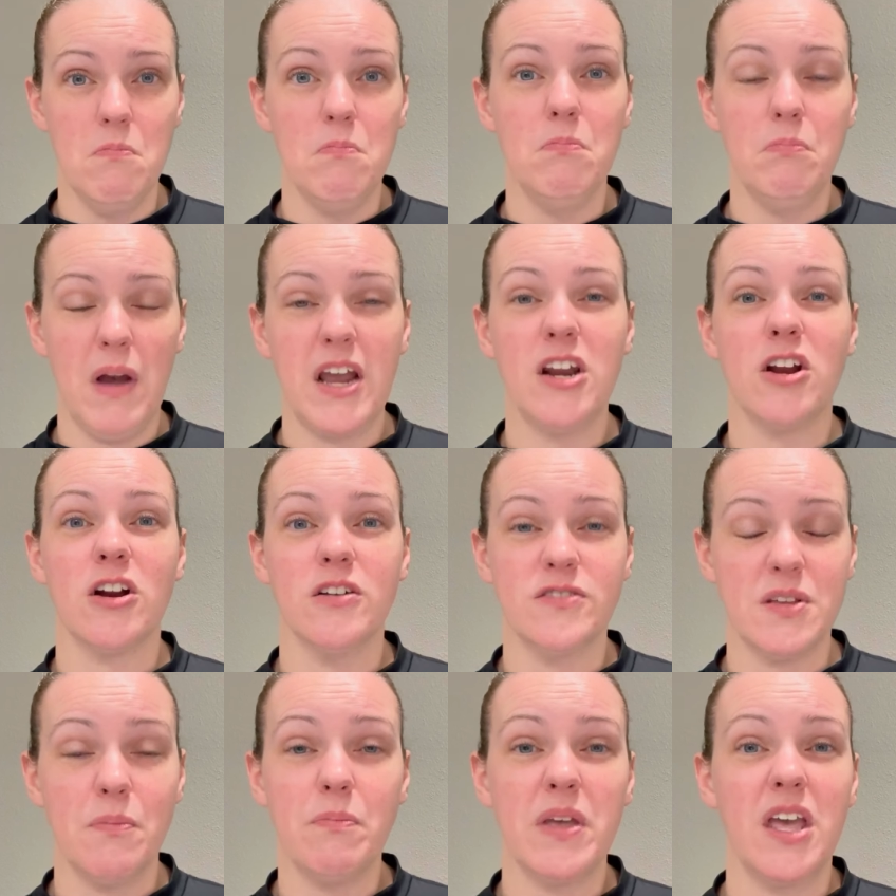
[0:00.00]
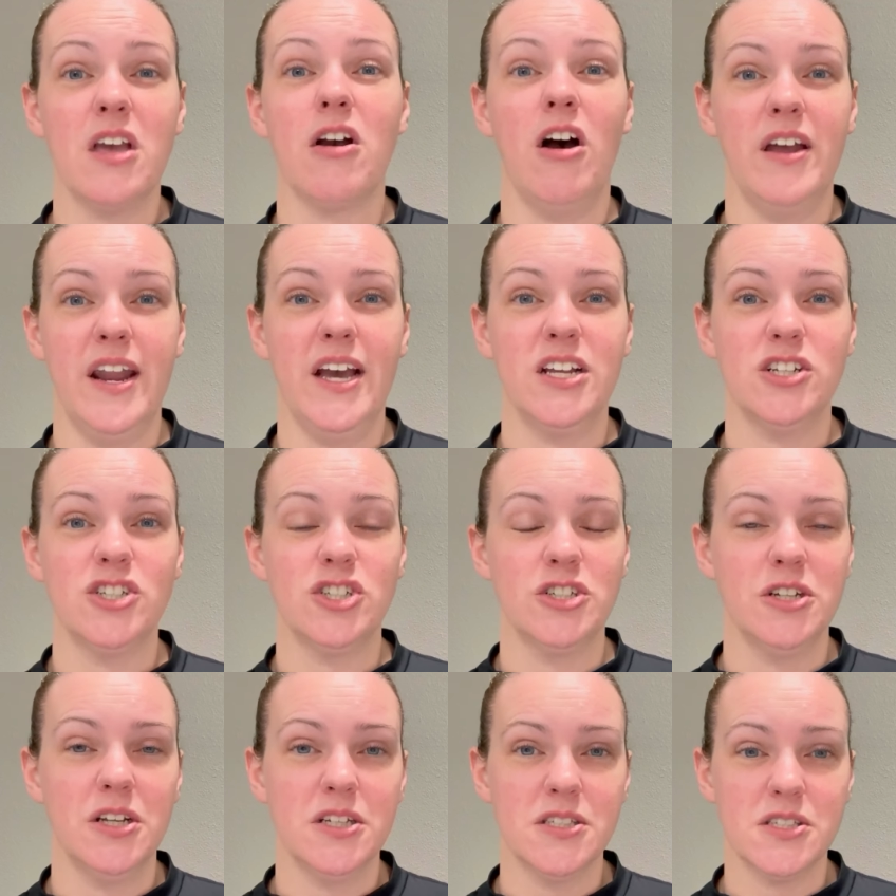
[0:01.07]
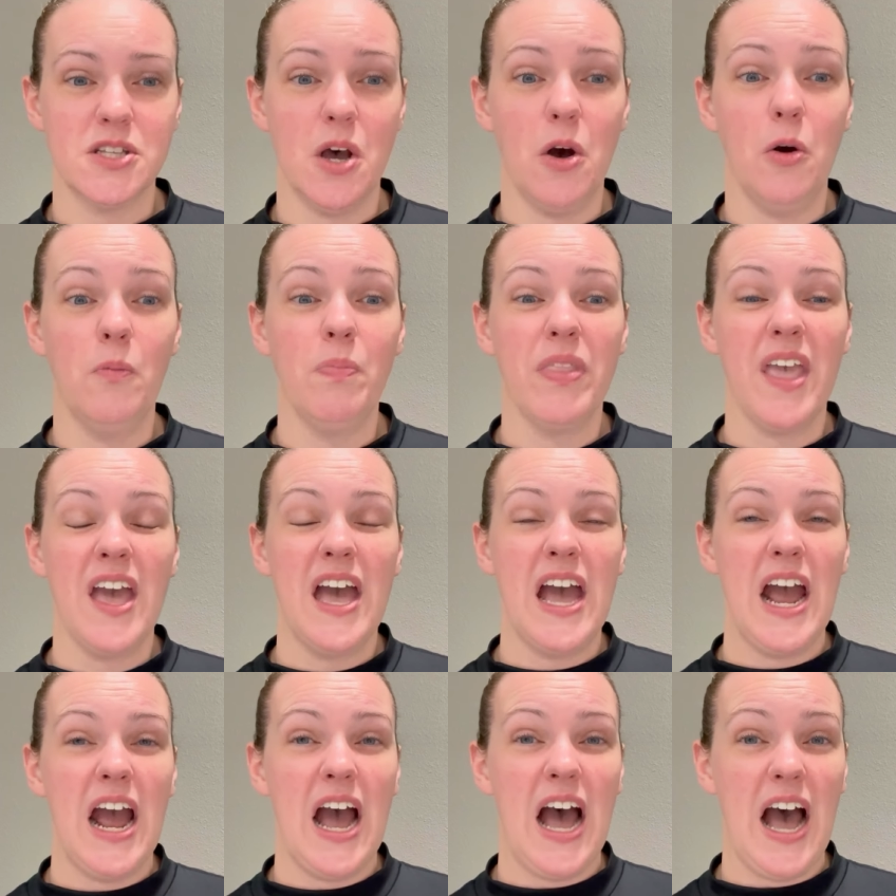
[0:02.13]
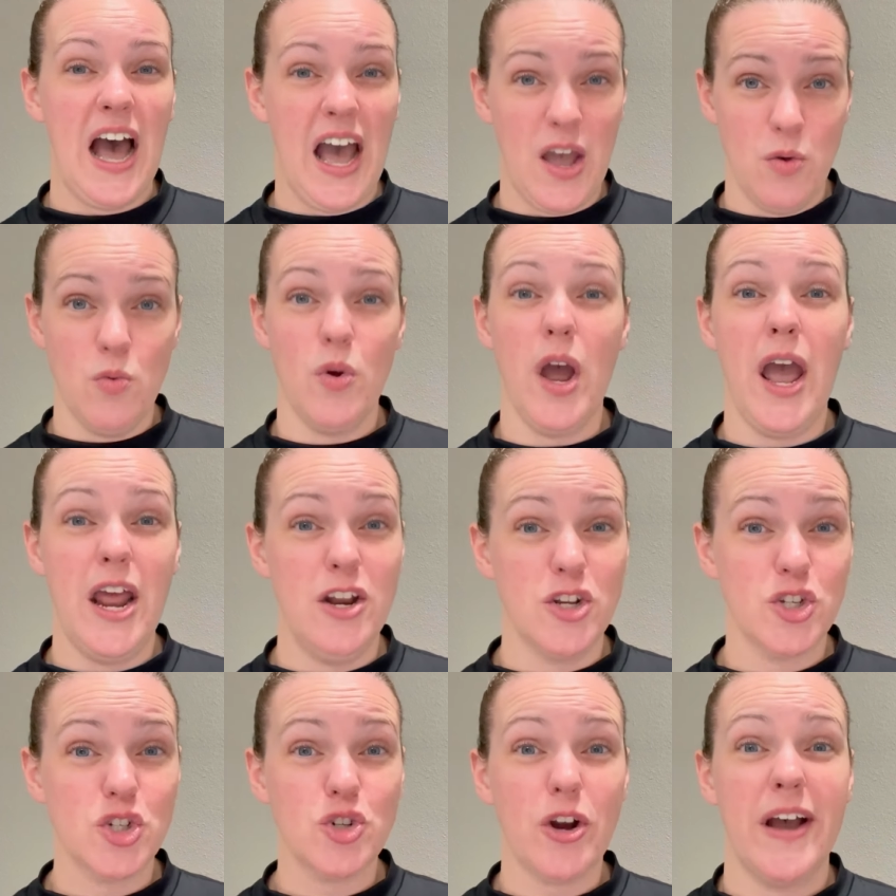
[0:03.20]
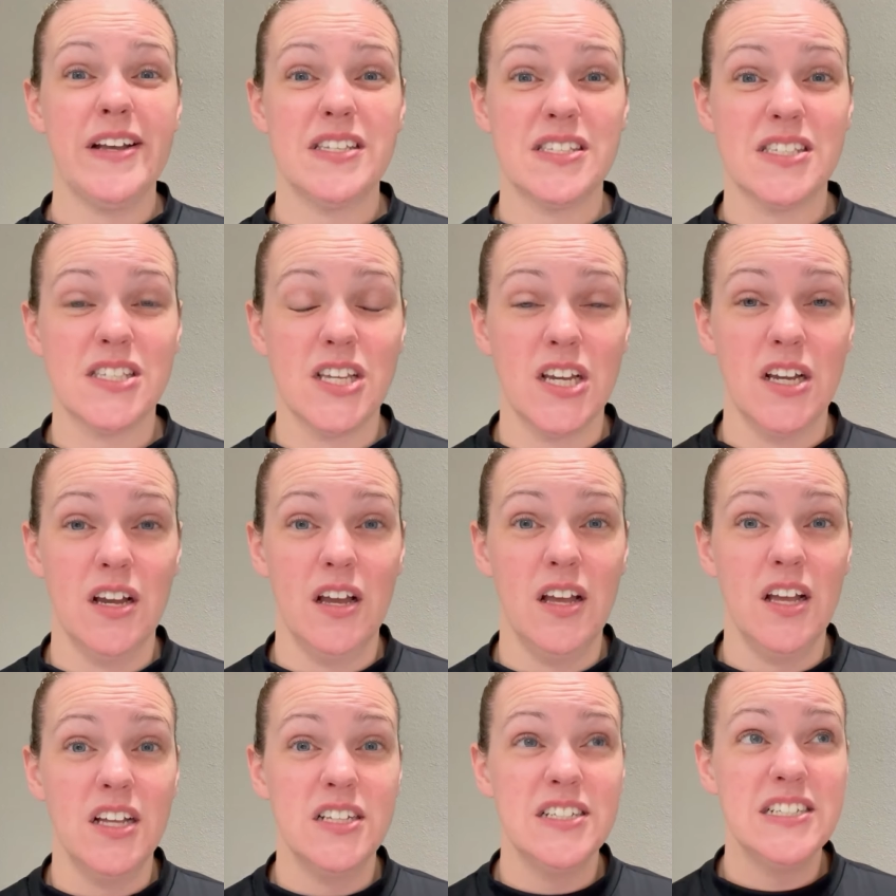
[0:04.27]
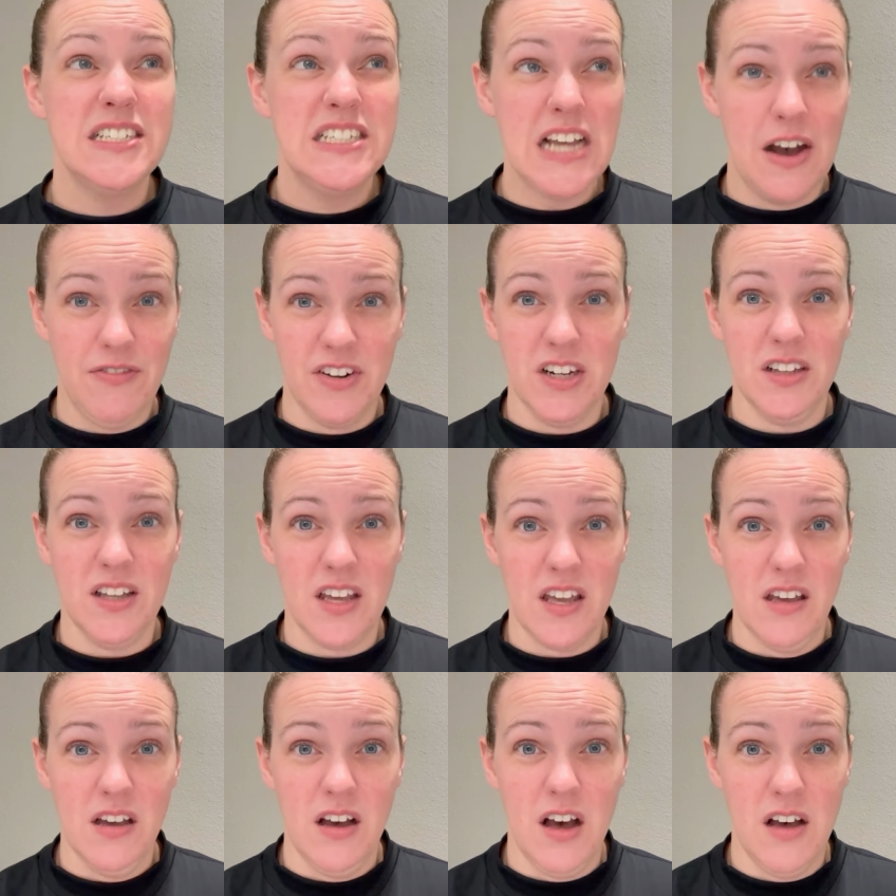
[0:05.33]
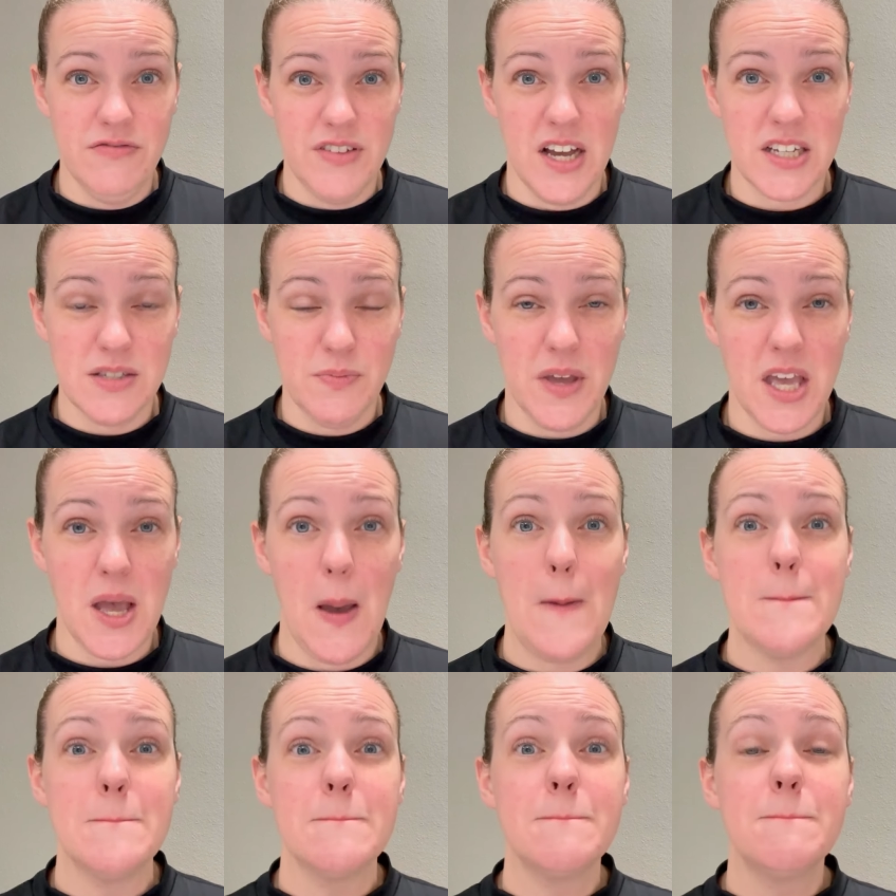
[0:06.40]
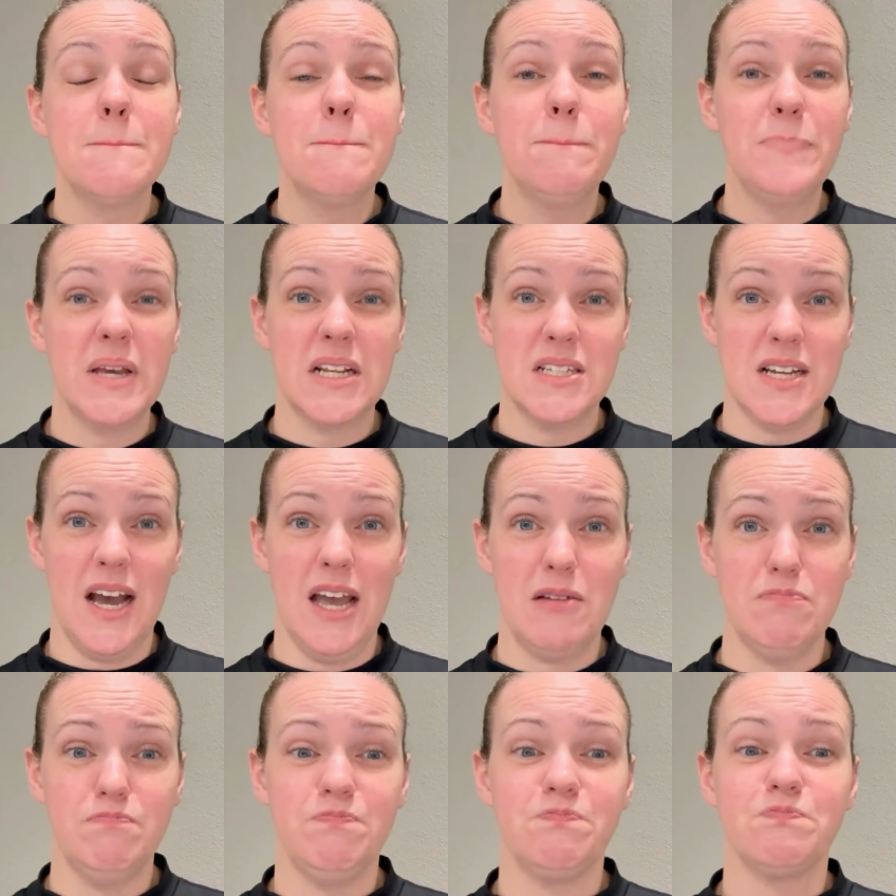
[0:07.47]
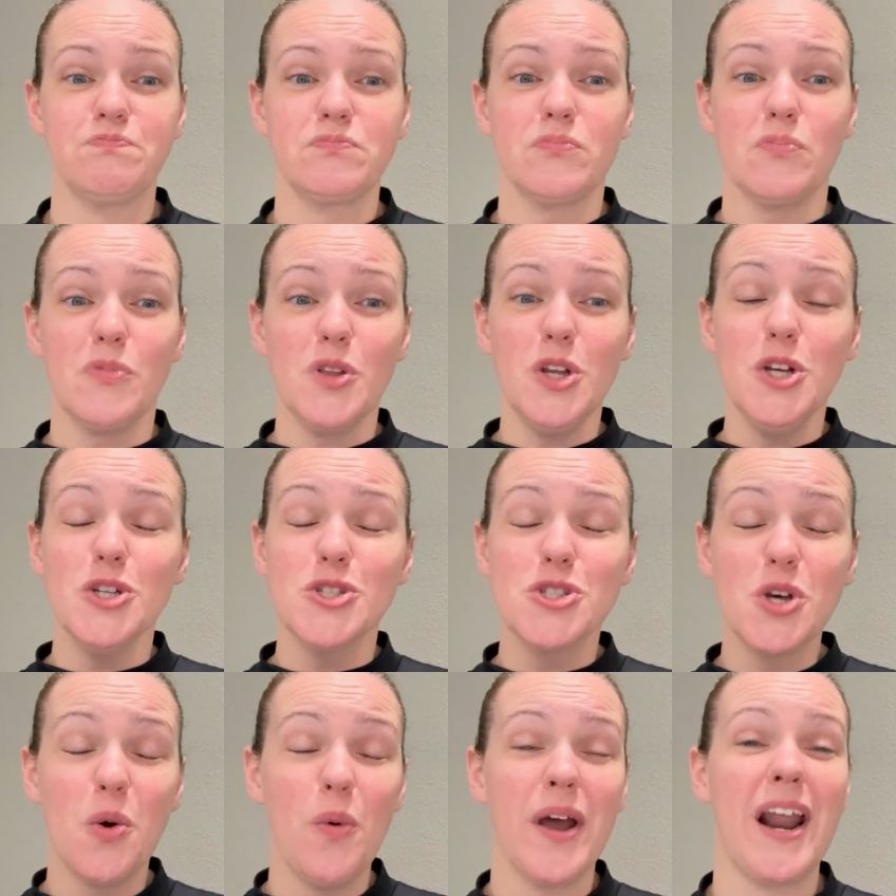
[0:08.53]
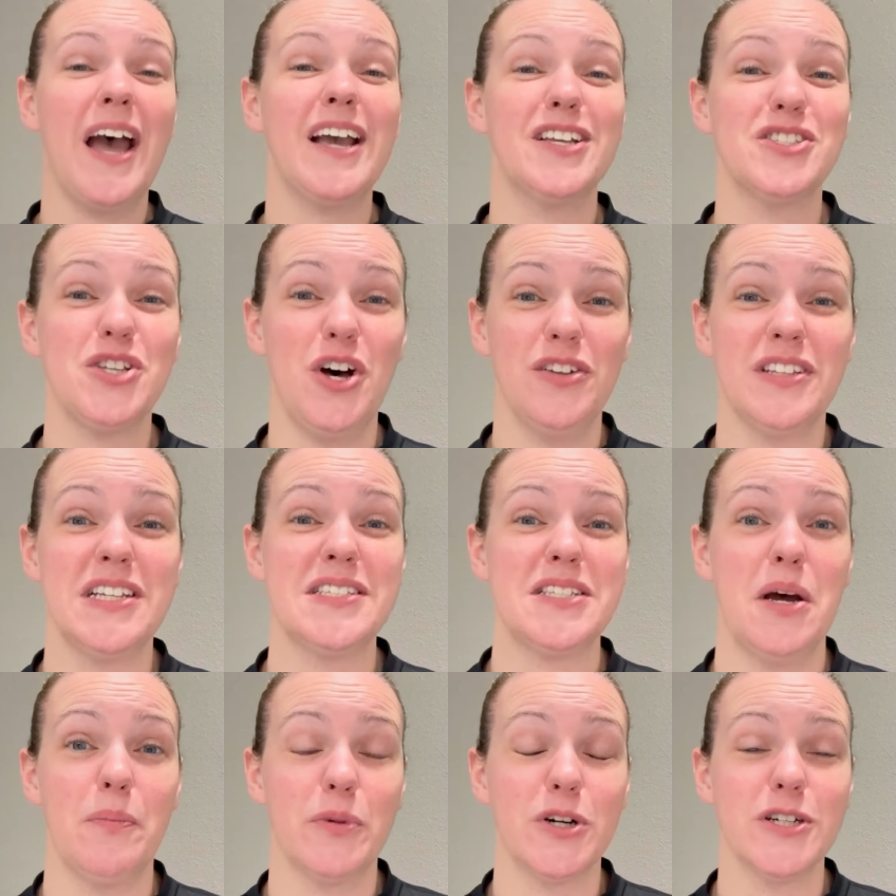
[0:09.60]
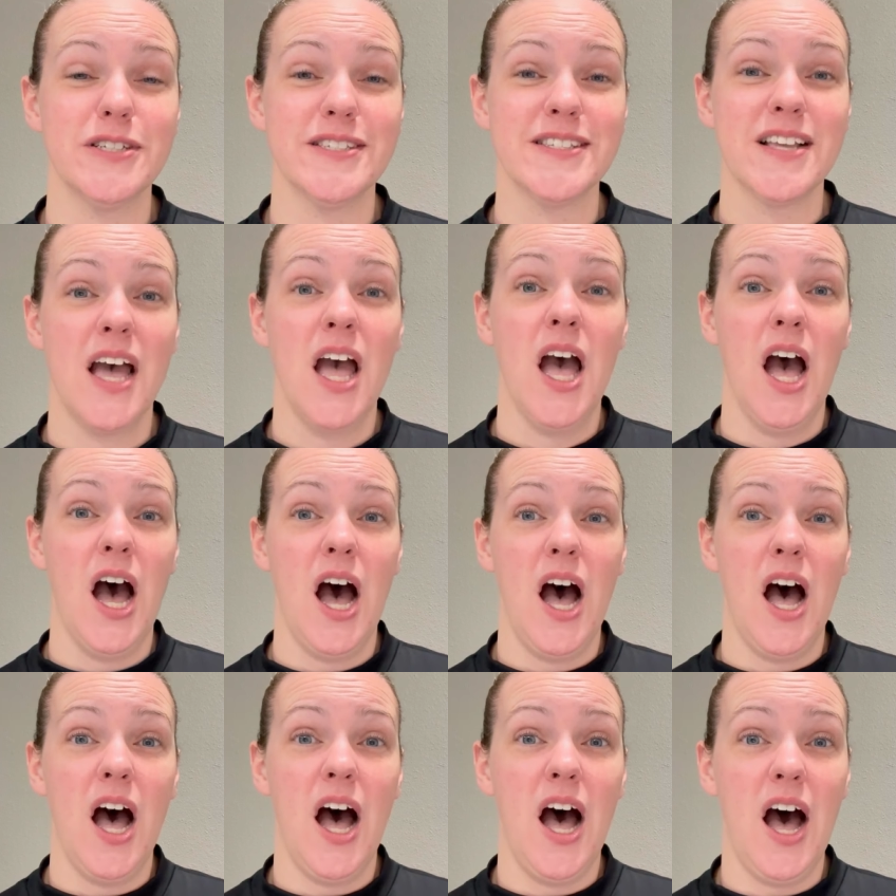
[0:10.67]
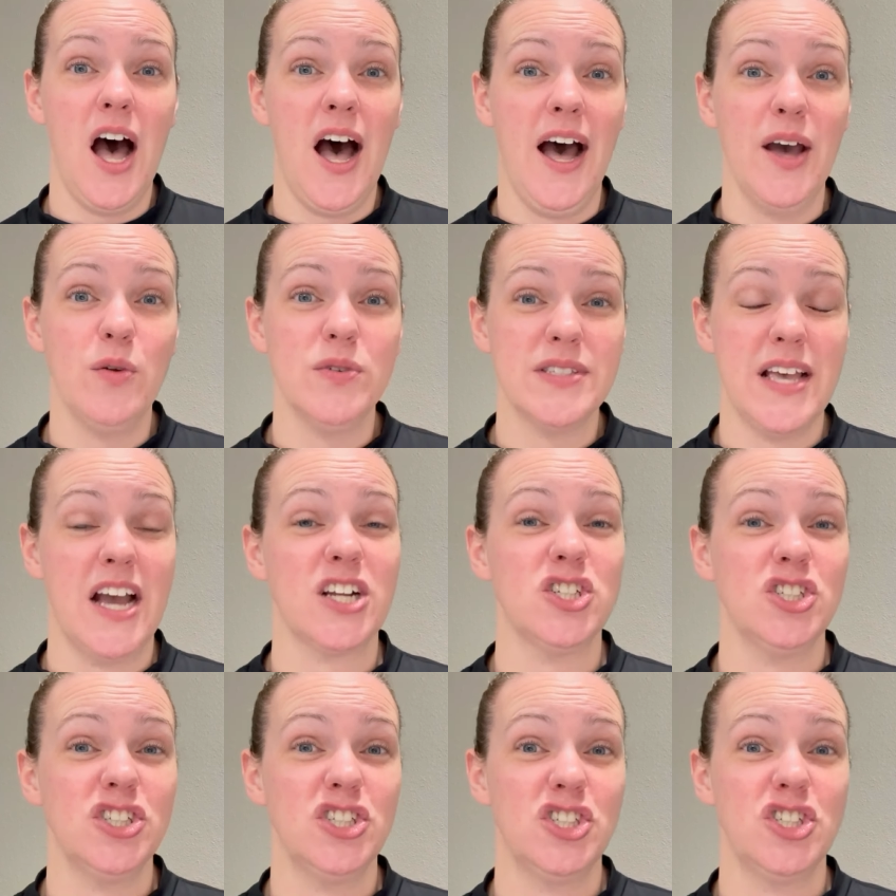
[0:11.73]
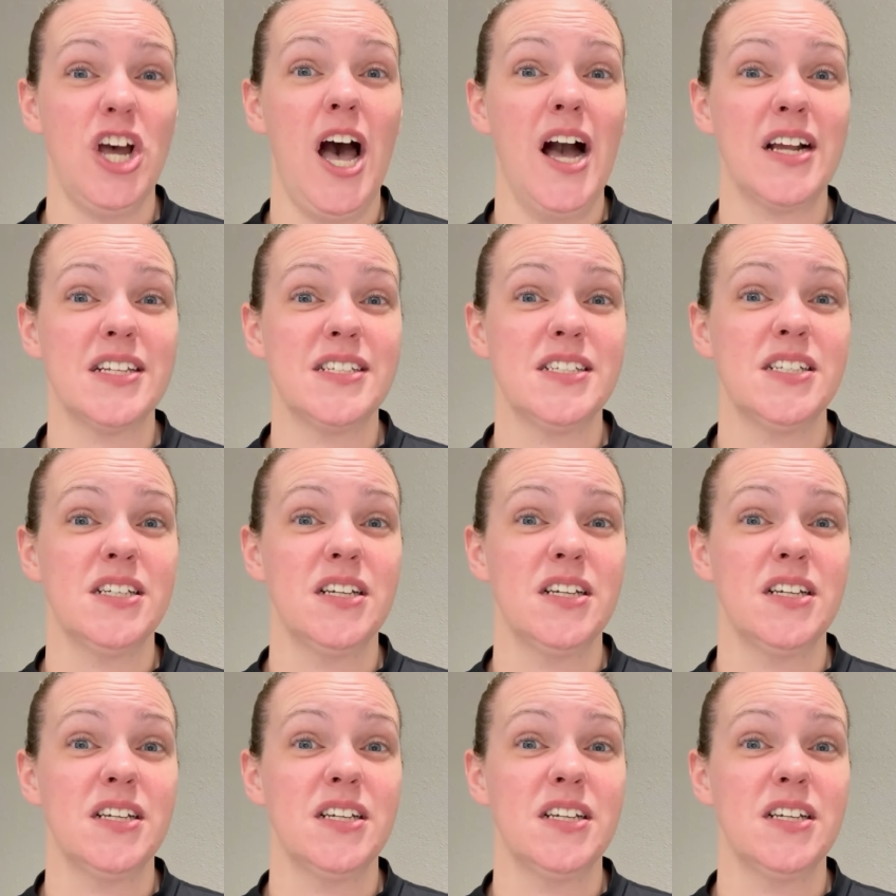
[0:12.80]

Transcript: my nerves and being on edge. So and stress definitely affects me big time. So when I saw these numbers, I was actually shocked